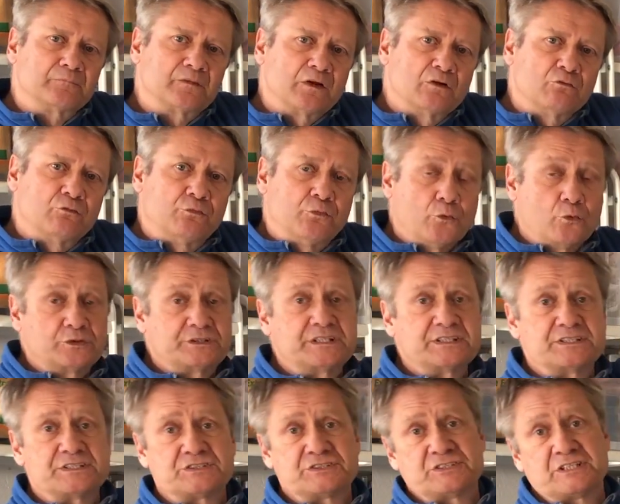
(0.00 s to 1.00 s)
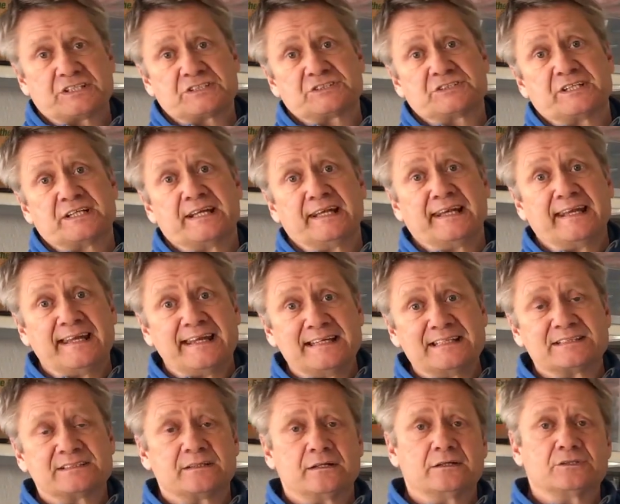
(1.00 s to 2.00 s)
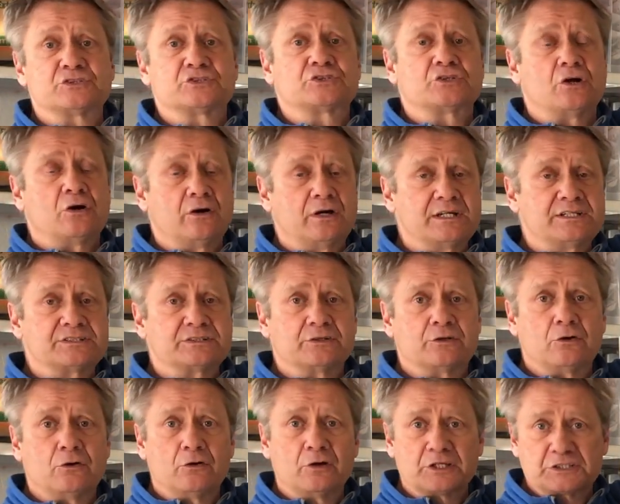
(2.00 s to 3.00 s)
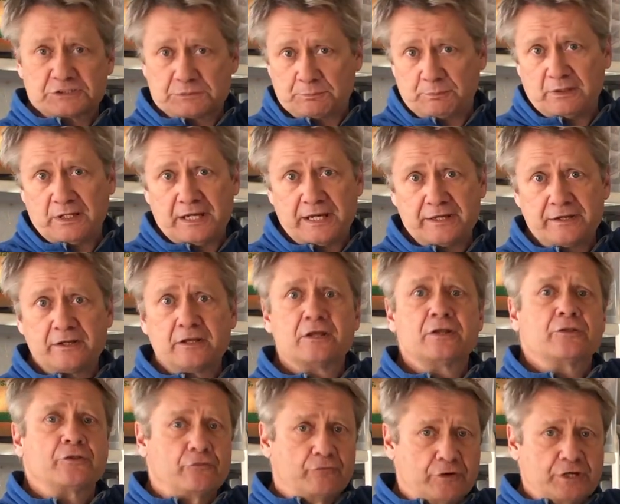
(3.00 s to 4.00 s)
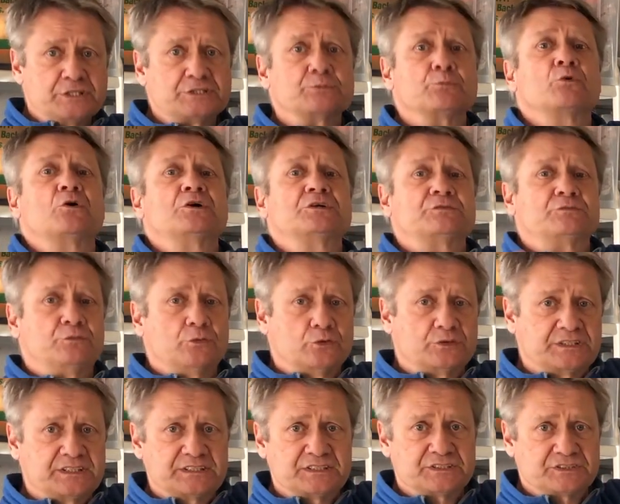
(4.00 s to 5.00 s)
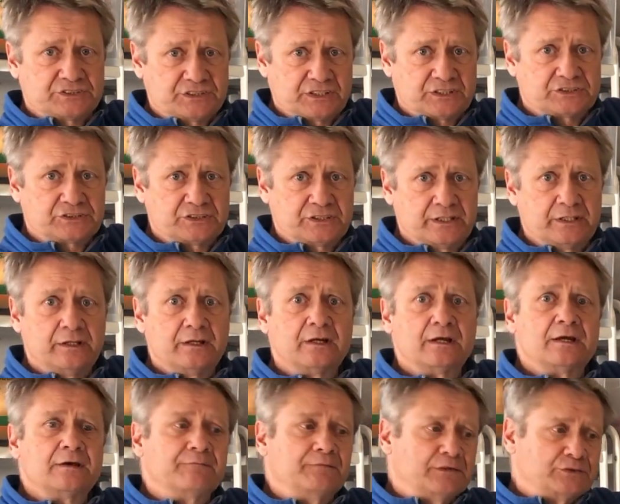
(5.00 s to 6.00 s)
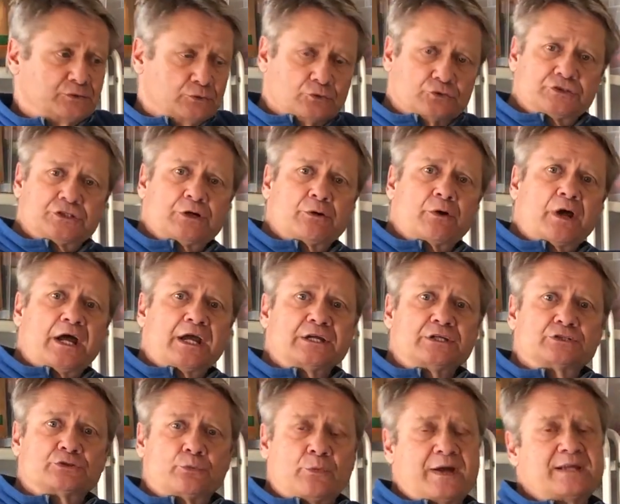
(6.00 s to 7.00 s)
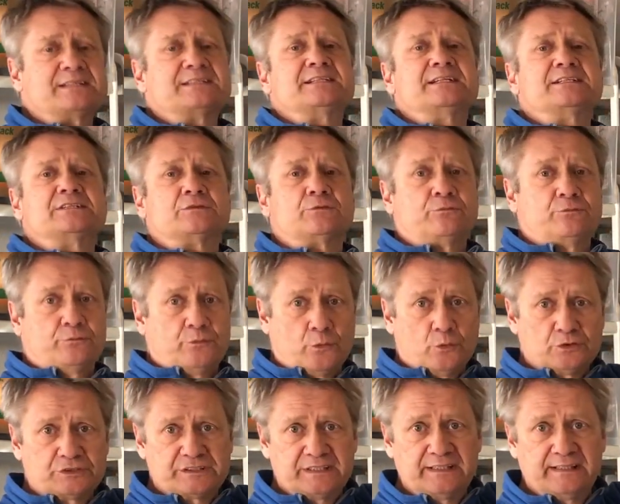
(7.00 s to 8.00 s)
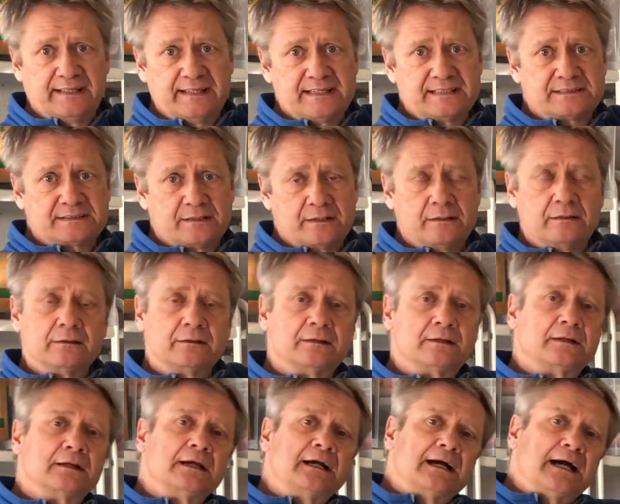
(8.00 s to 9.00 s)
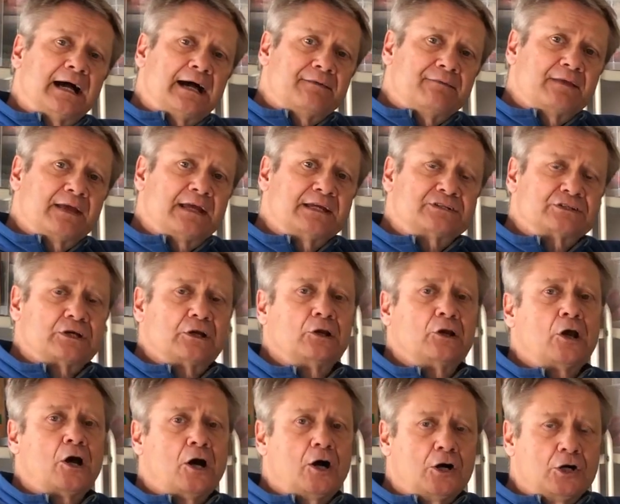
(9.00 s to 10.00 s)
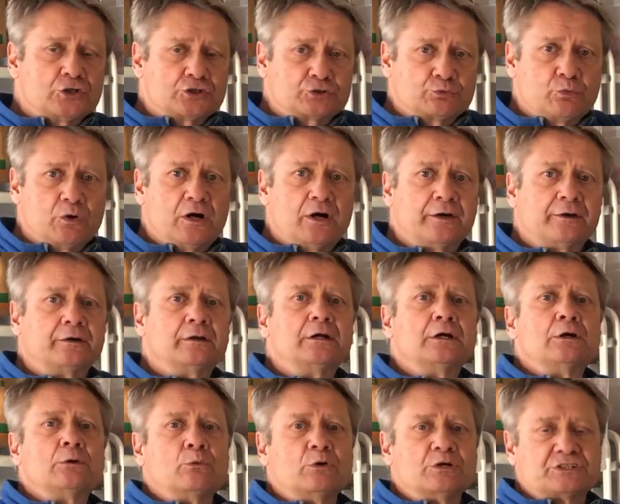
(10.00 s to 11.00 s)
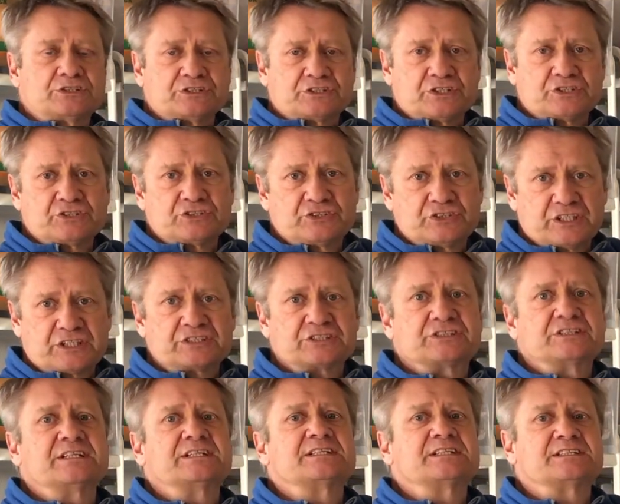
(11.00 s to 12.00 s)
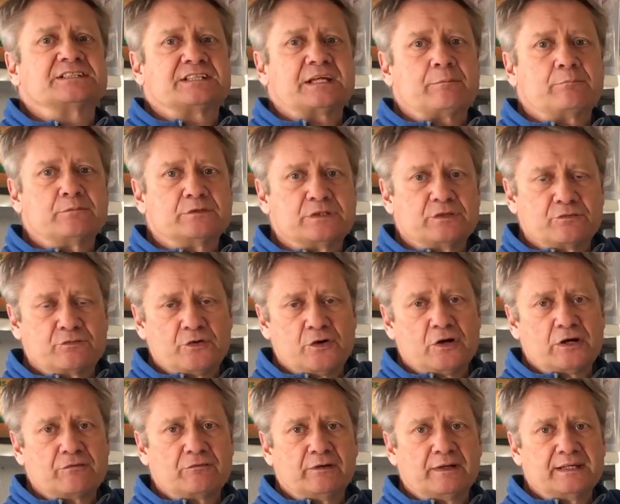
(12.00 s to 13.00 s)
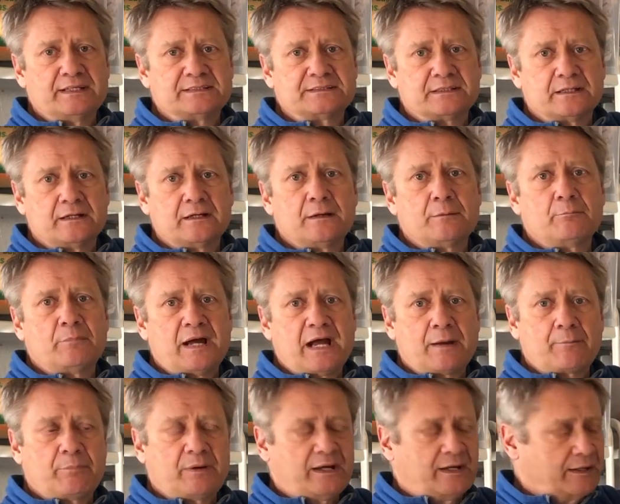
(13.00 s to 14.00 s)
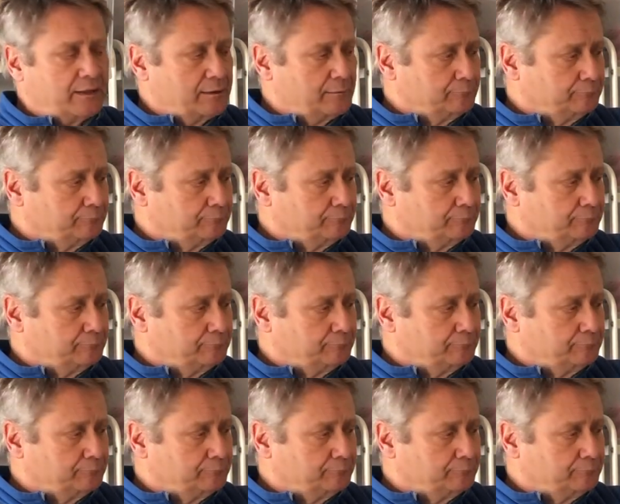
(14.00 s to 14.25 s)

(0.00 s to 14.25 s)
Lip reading: 40 to 60 litre size, and I'll explain the reason why it's 40 to 60. There's also a 20 to 40 litre. And there's a large one which is a 60 to 75 litre backpack.